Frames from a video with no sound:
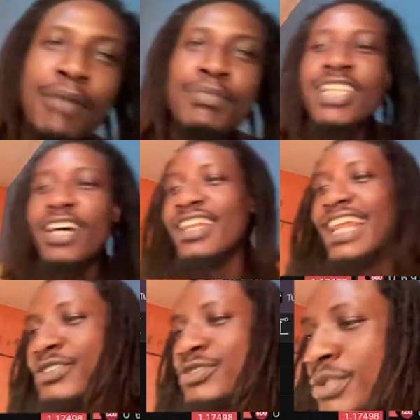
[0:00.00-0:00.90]
miss out the
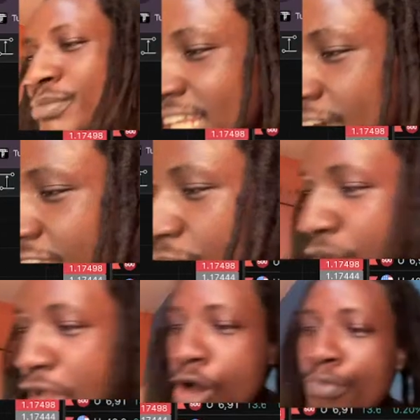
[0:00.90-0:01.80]
live streaming now that
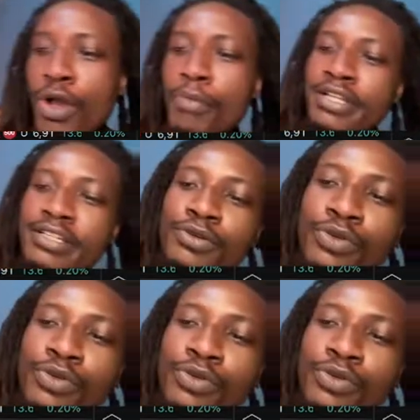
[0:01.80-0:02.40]
we are upcoming